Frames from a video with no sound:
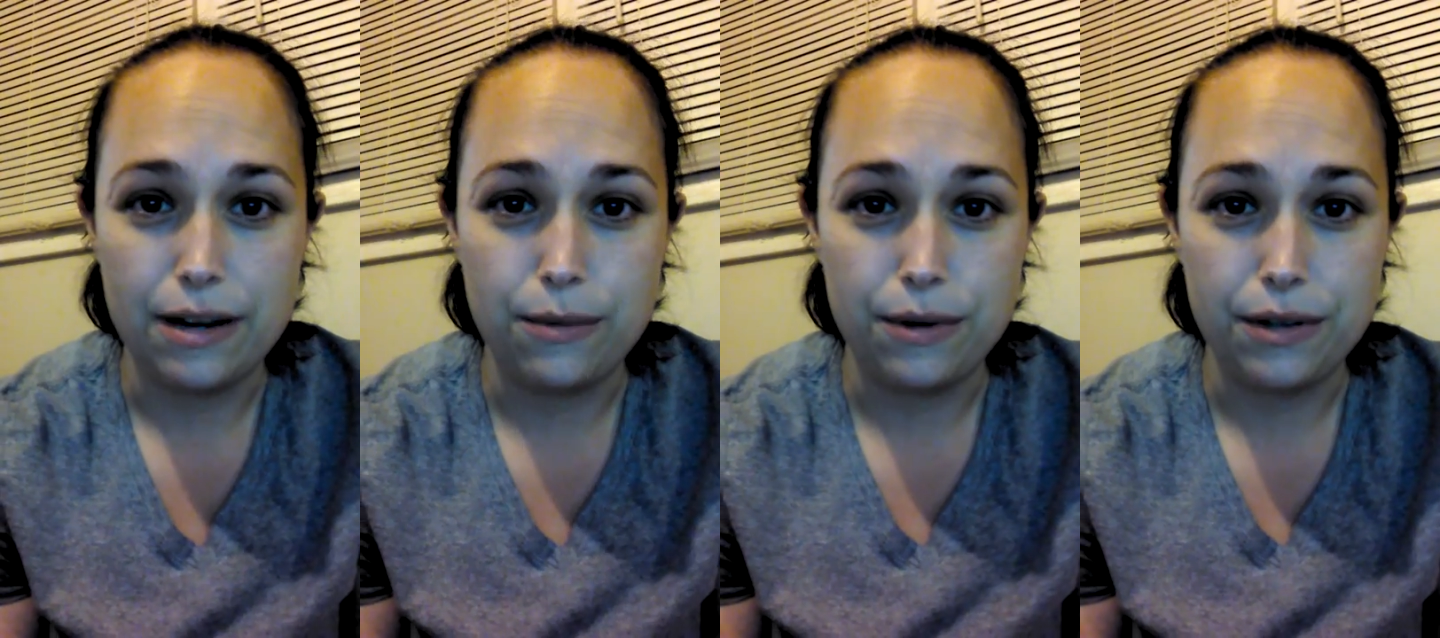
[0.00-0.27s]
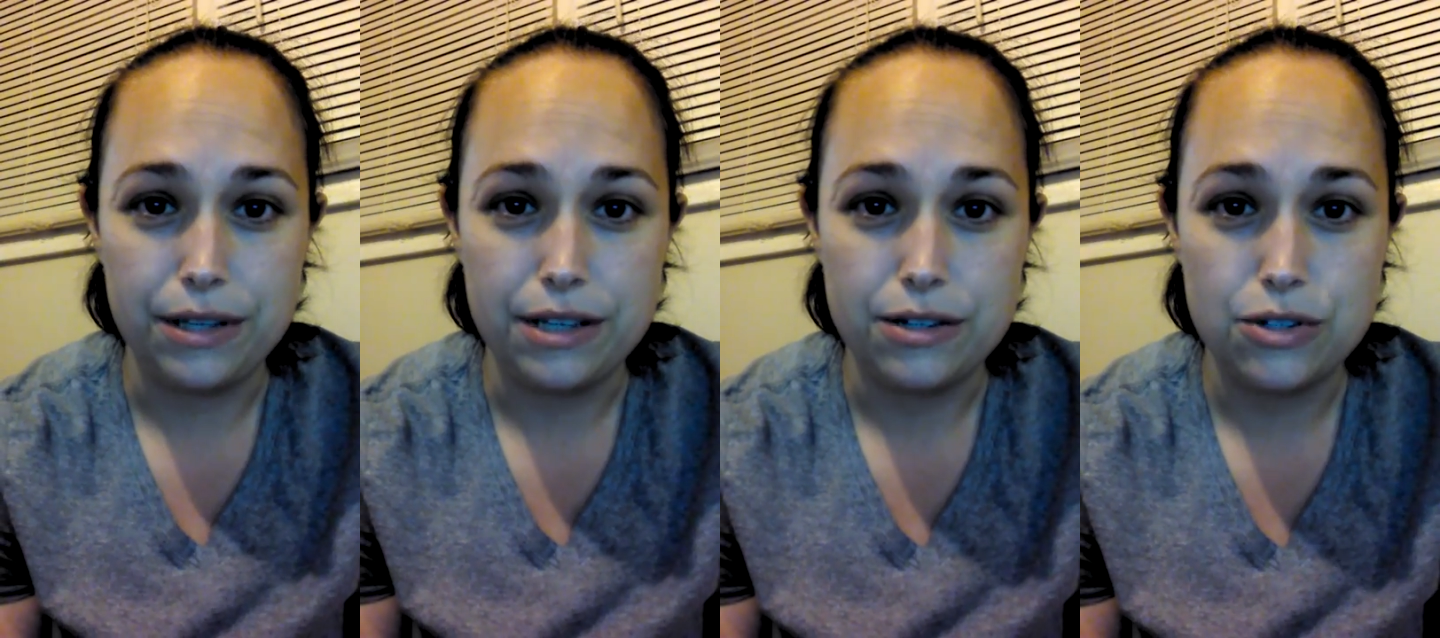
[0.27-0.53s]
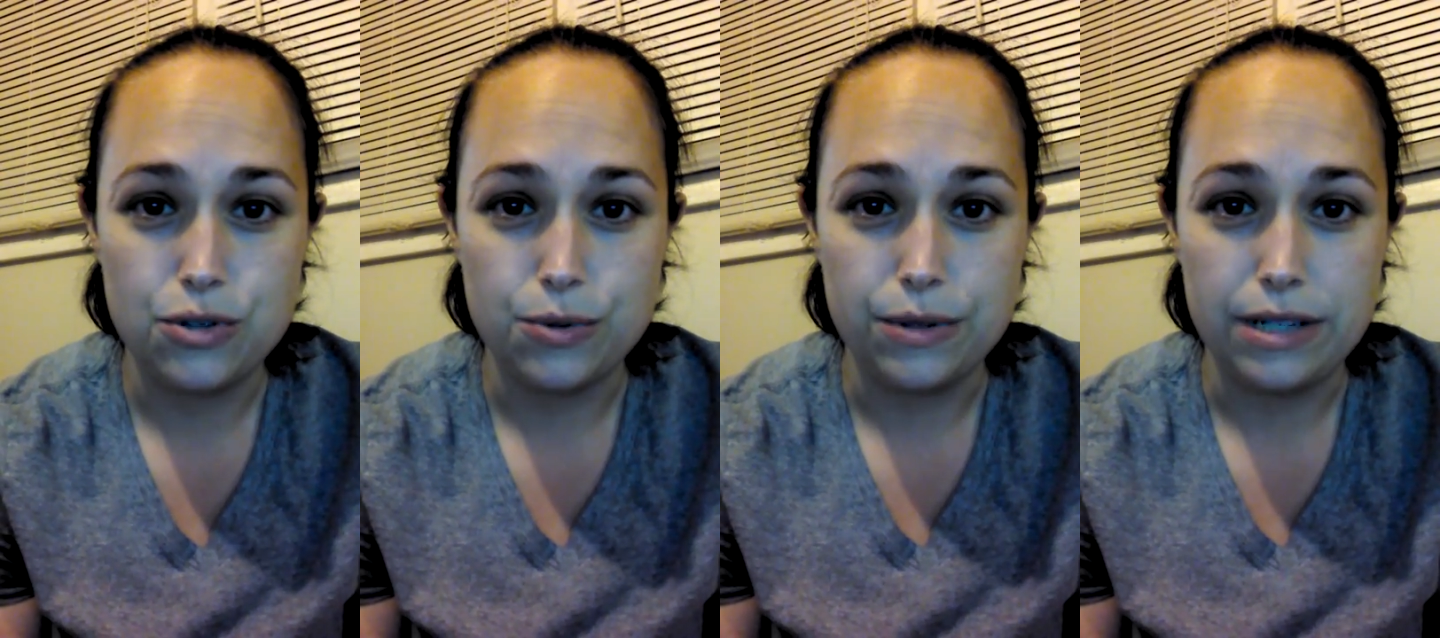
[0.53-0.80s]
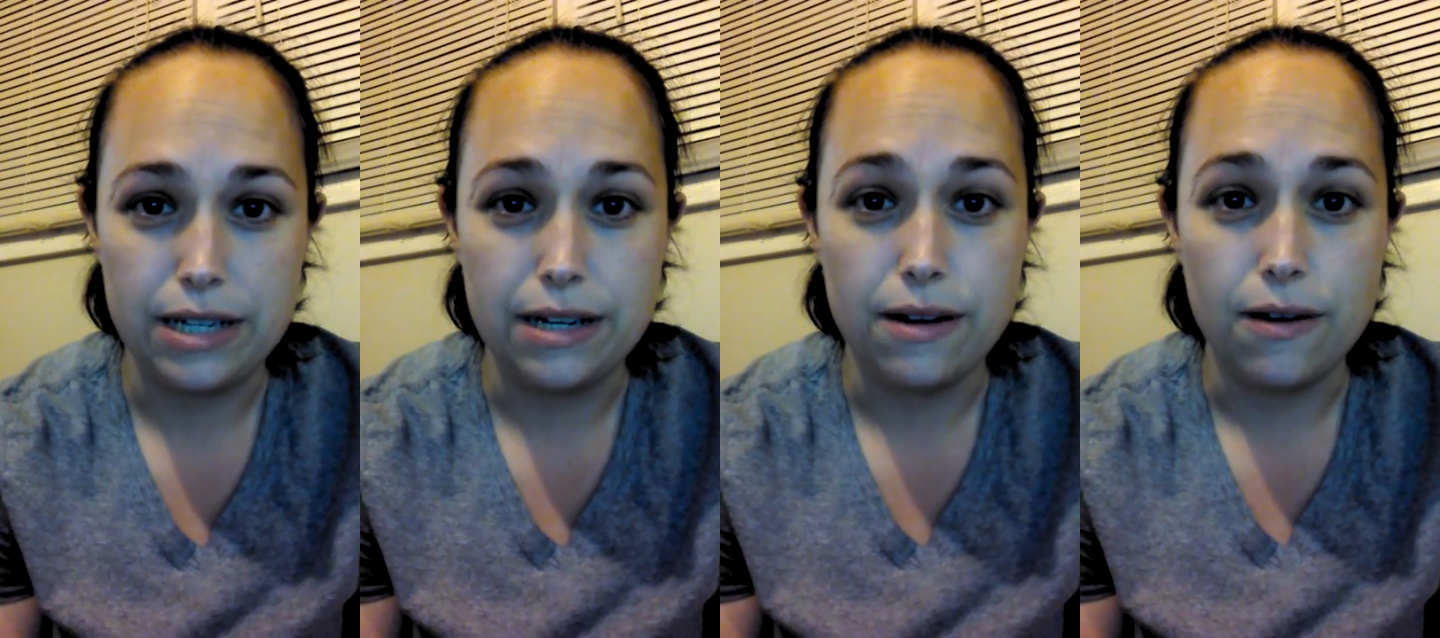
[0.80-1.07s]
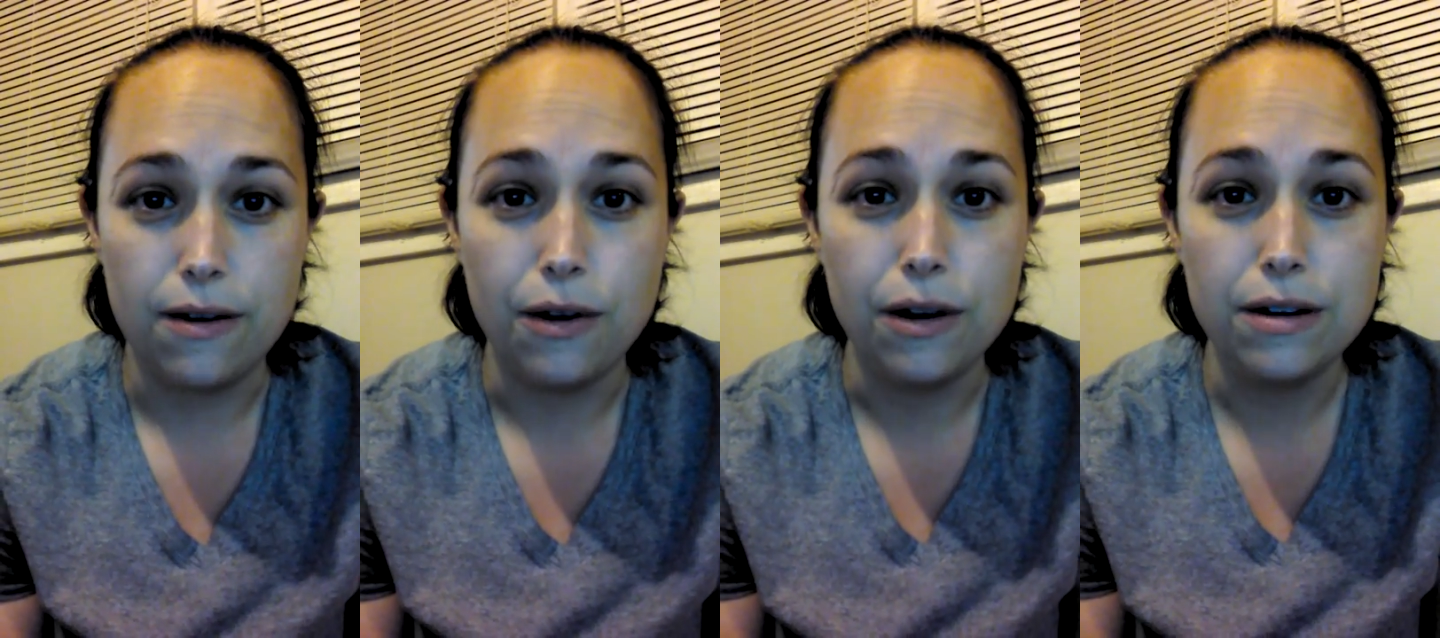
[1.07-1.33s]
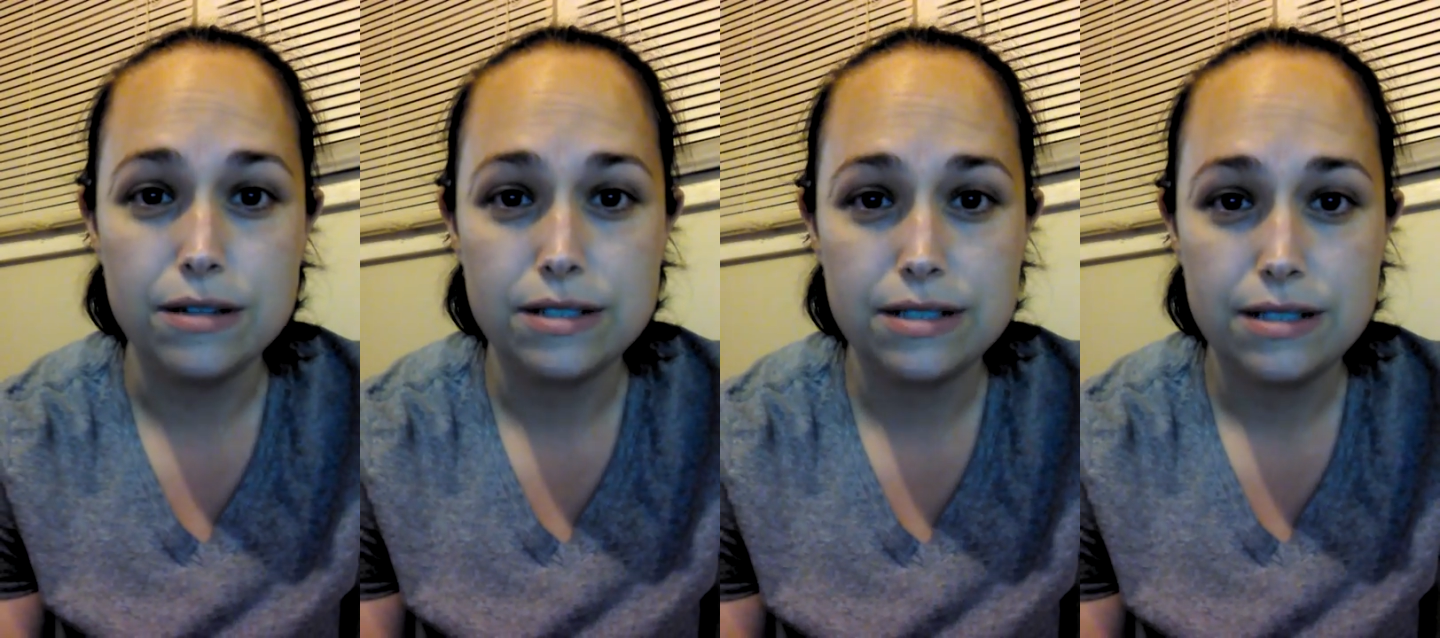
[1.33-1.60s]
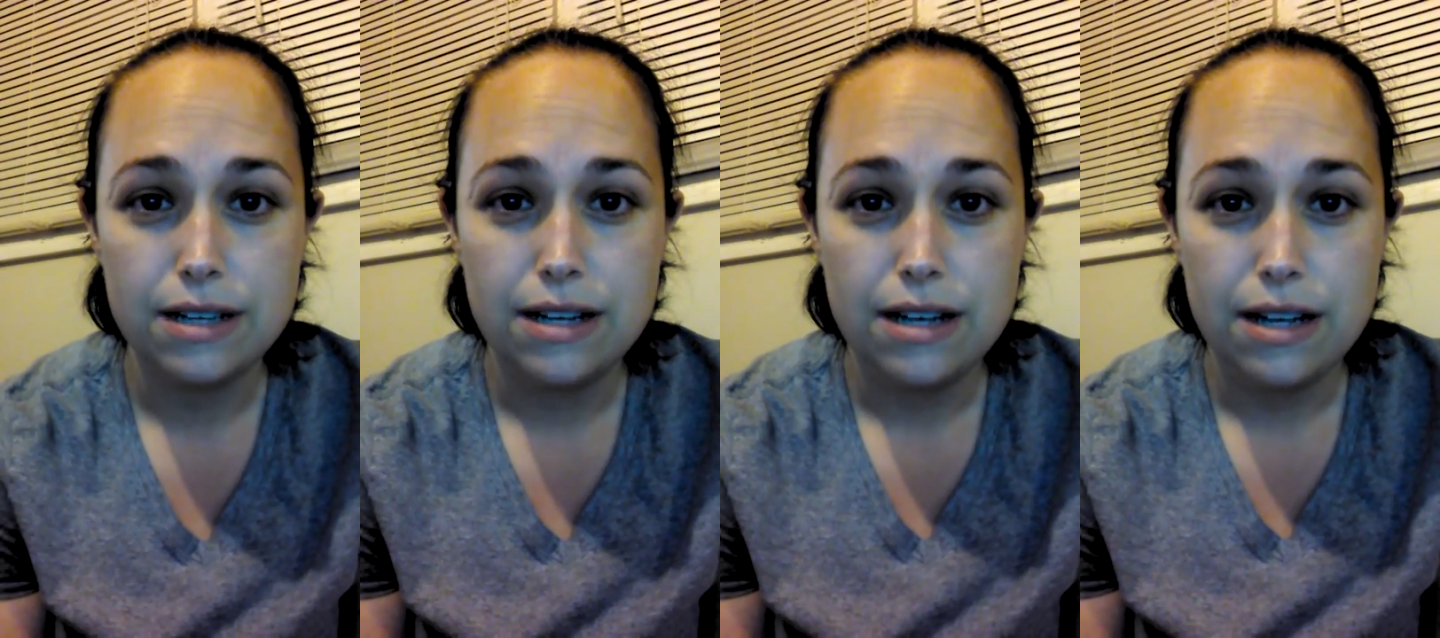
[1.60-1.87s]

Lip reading: I really enjoyed art,